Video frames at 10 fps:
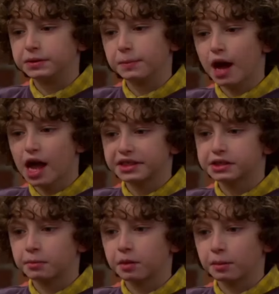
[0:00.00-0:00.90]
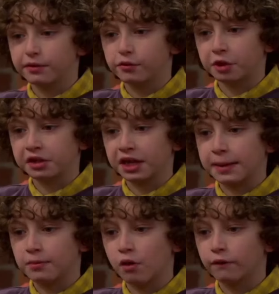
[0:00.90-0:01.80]
buy something before I
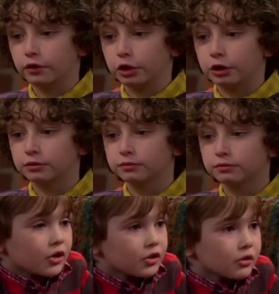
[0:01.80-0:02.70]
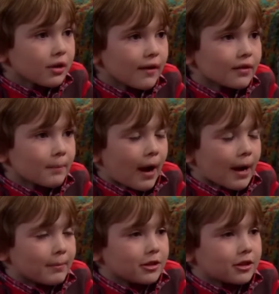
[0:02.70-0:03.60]
came over. You have to buy
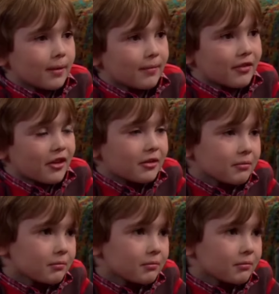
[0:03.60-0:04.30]
me something.